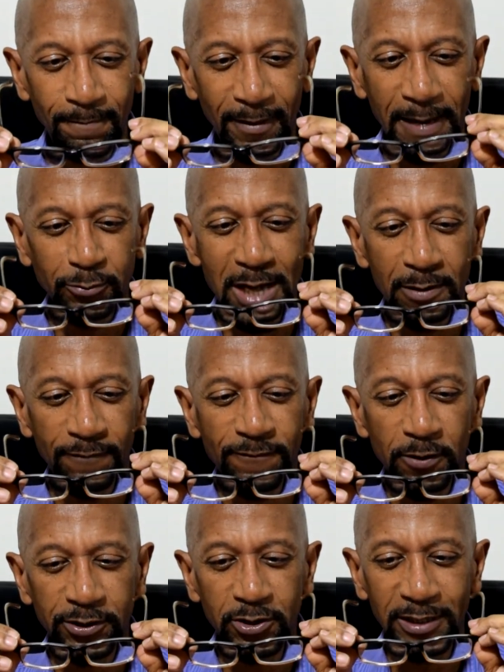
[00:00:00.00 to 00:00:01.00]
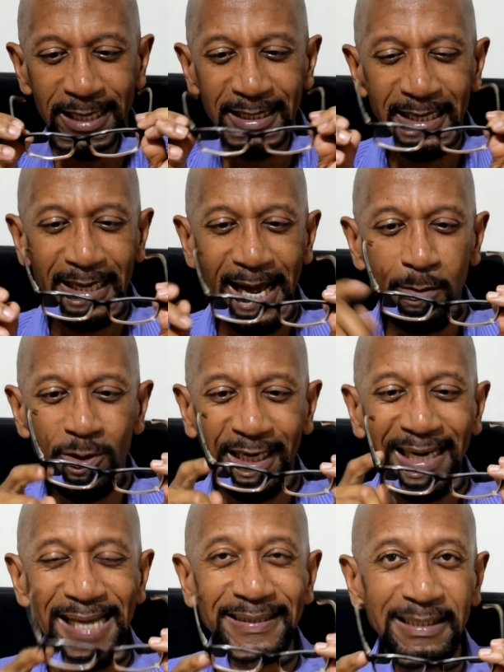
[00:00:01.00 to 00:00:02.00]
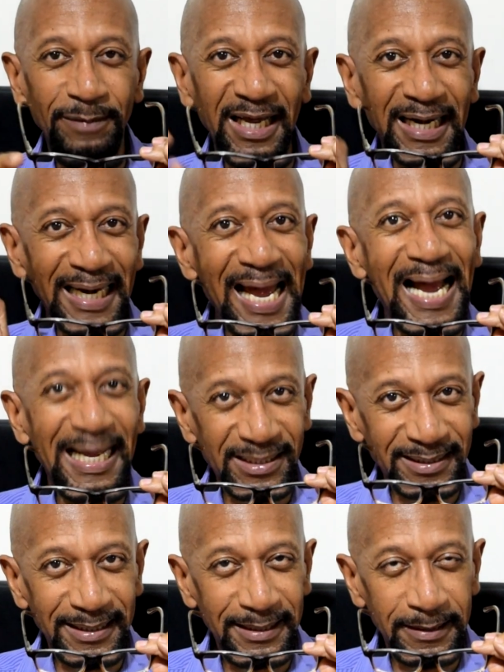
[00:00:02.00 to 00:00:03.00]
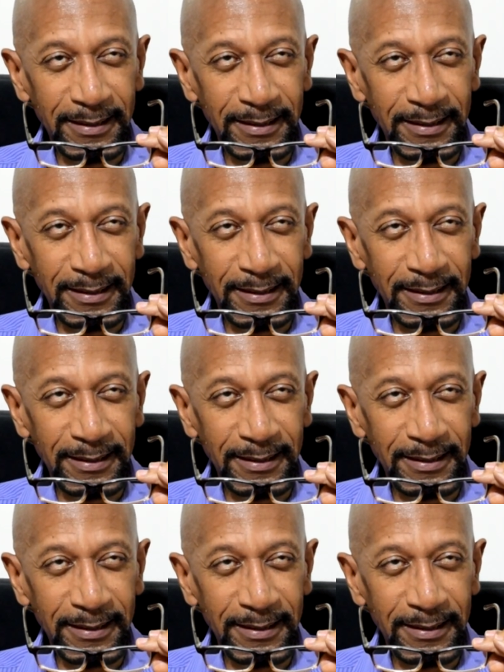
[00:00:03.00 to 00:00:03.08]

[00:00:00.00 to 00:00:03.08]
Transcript: I'm trying to refer to that. I don't want the lens to be glass.